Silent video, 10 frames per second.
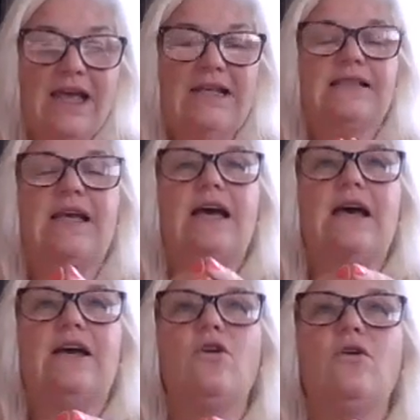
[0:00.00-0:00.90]
It's
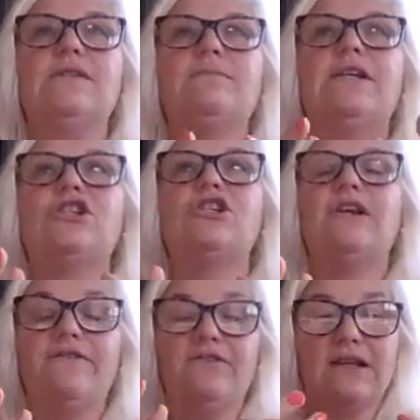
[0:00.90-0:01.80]
a cosmic
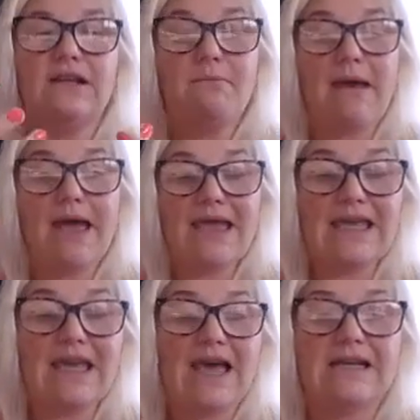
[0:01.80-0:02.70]
shift in
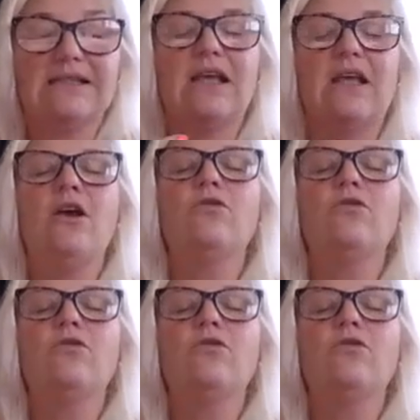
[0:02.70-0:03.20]
making us